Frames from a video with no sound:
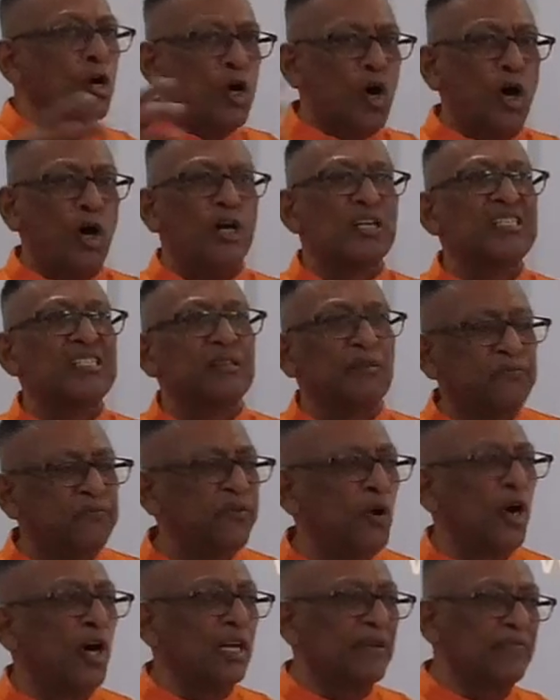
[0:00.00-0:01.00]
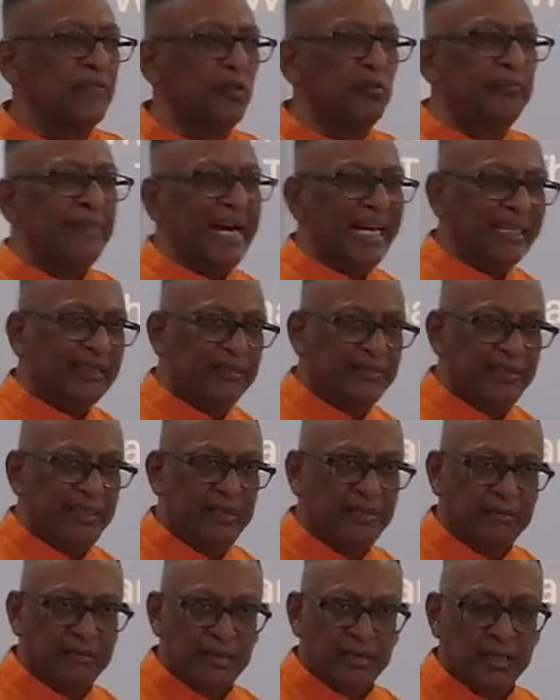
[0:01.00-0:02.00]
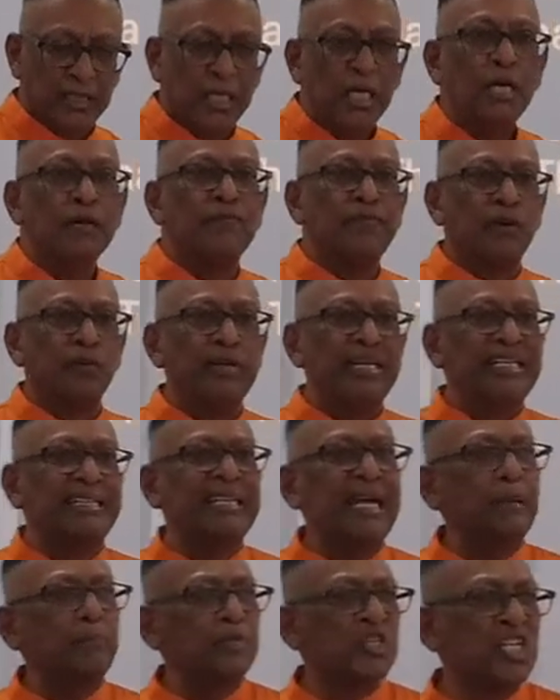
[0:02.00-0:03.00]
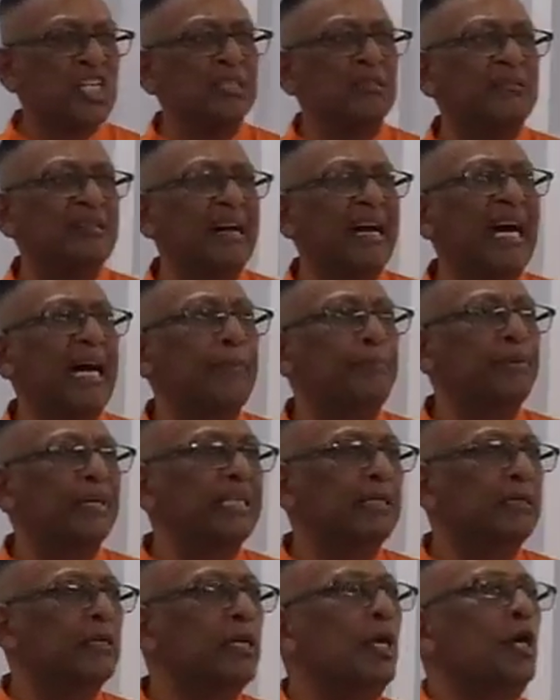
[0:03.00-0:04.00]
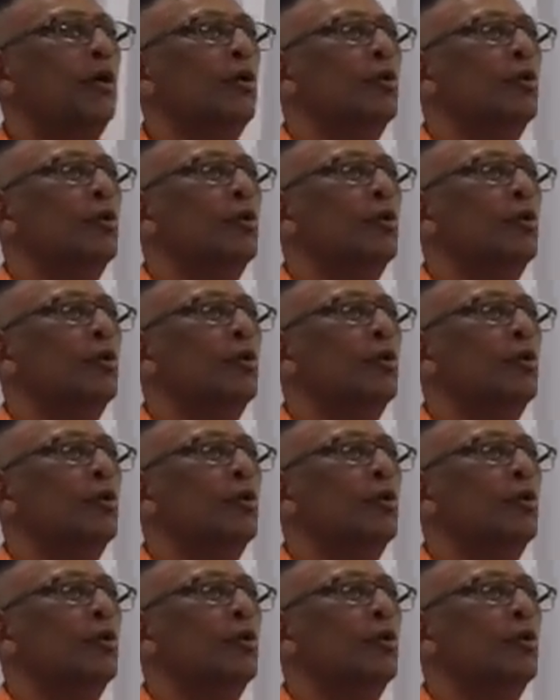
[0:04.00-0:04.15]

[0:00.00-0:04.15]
caused the fall of humanity. For redemption to happen,